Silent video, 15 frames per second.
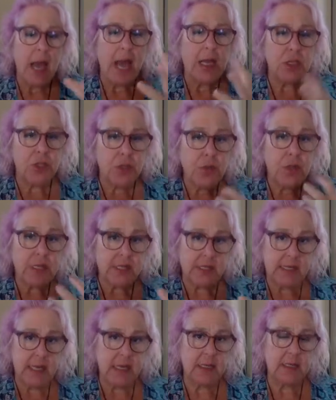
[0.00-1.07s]
I do these
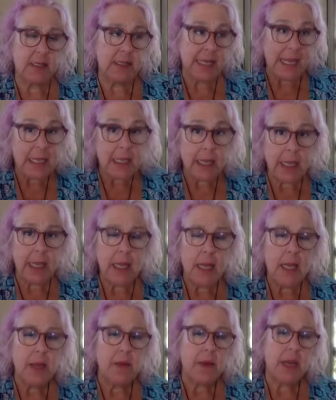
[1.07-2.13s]
things daily,
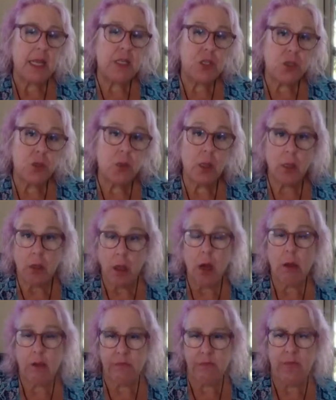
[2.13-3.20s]
but I do a
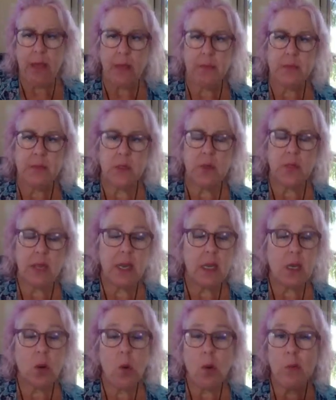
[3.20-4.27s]
lot of them so that I
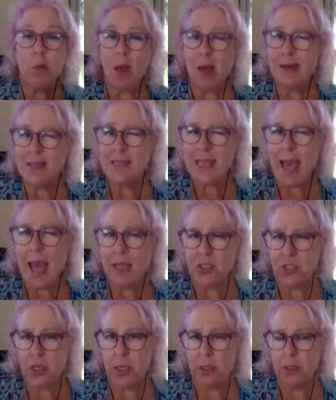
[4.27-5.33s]
know I'm not
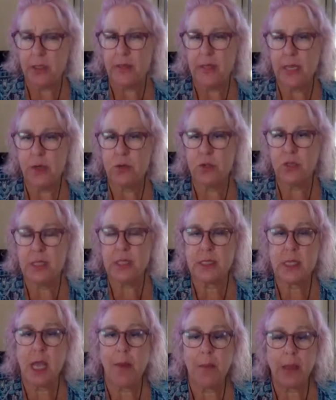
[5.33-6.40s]
attaching to the energy that's
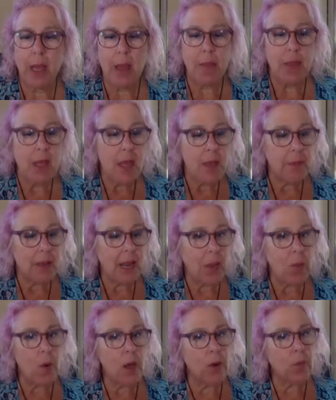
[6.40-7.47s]
coming up. But I
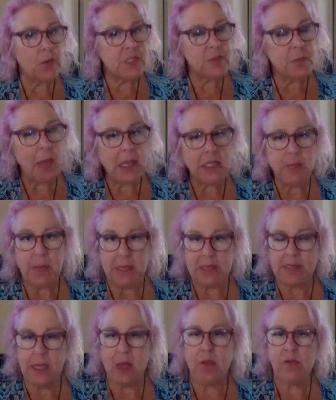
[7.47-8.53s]
want to respect
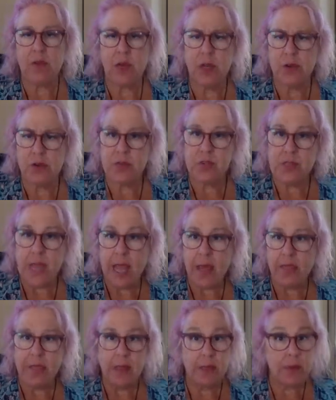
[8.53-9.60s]
myself and
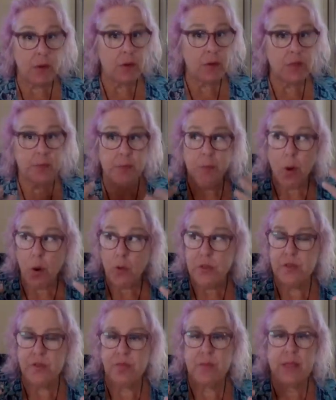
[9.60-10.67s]
understand that there's
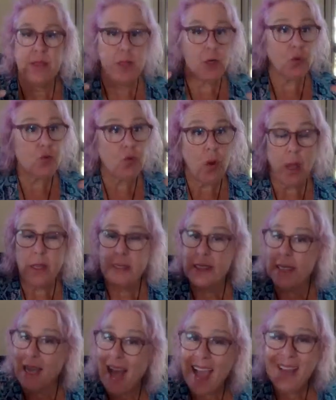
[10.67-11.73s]
parts of me that are trying to
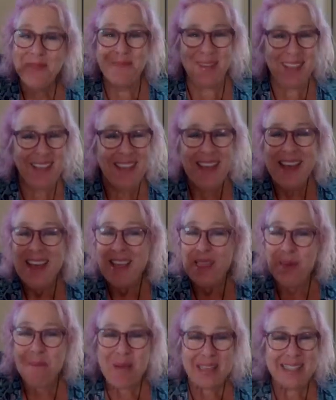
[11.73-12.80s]
guide me
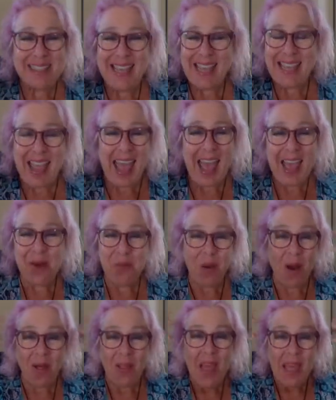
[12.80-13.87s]
the best they can,
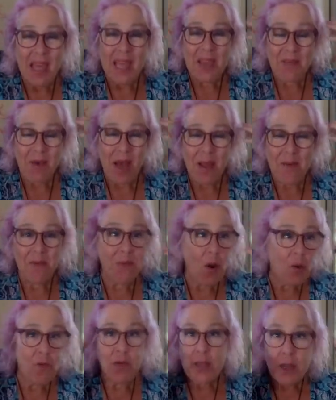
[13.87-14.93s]
while if I'm
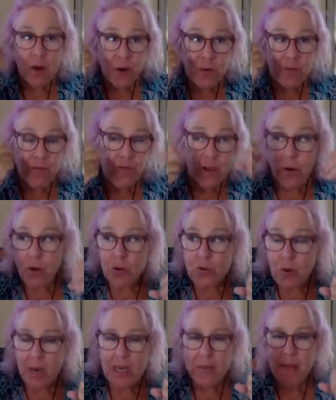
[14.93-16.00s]
over here in fear or
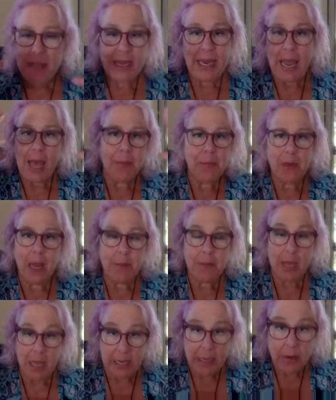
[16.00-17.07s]
trying to make it happen, I'm
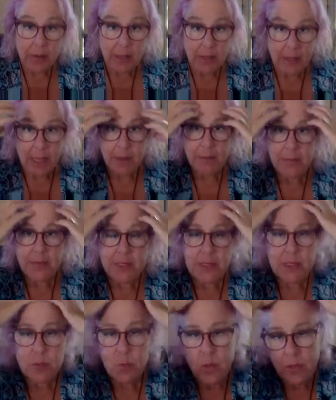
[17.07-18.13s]
not hearing them. This
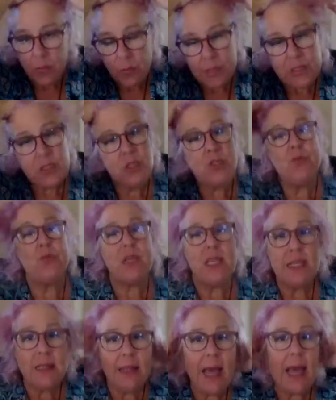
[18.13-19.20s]
is one of the reasons you
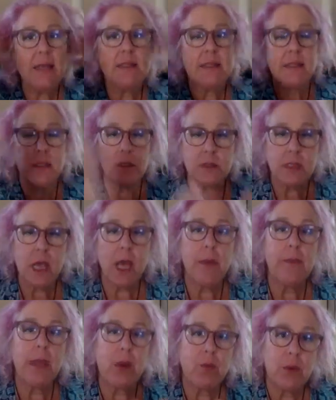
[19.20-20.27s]
need that still
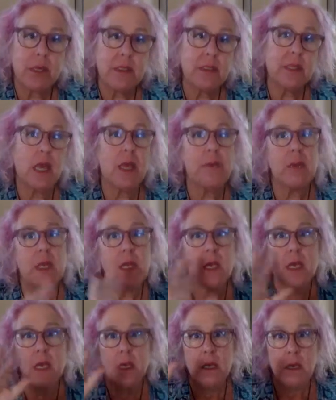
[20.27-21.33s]
time, that rest time, and
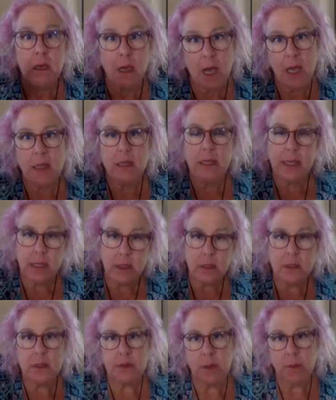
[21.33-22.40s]
not the
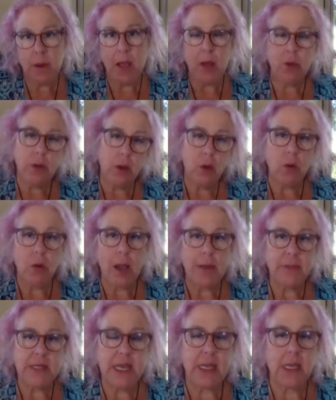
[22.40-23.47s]
guilt around, oh,
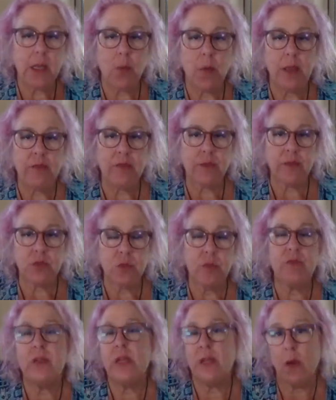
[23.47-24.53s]
I'm taking away from
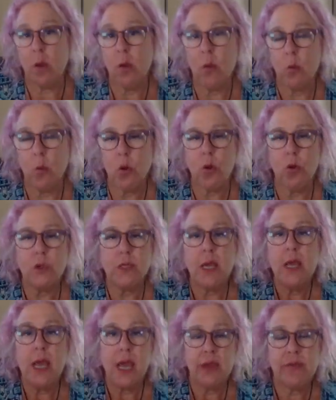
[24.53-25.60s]
serving the whole world
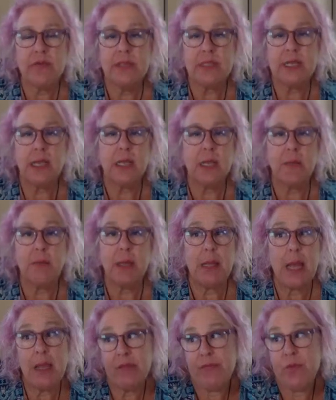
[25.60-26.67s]
every second of my
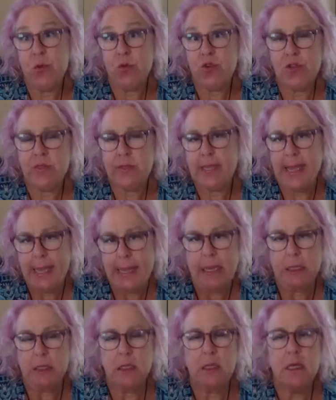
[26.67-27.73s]
life. You just
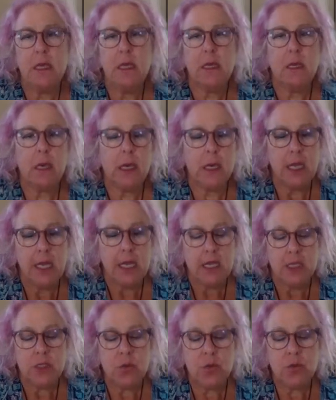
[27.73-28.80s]
can't, right?
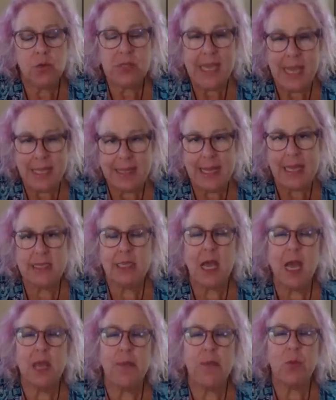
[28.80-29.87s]
So you take that
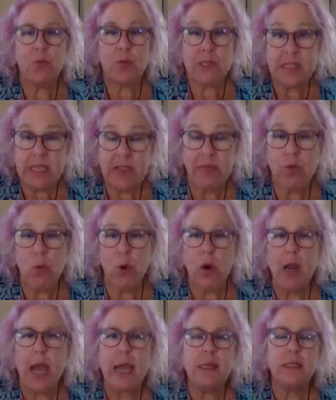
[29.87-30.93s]
time, you receive more
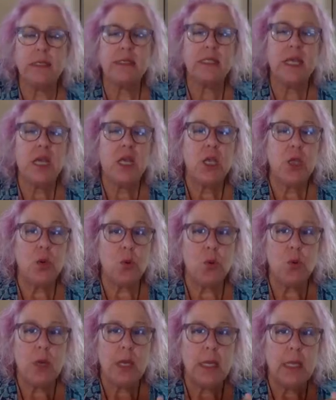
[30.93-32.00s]
guidance, you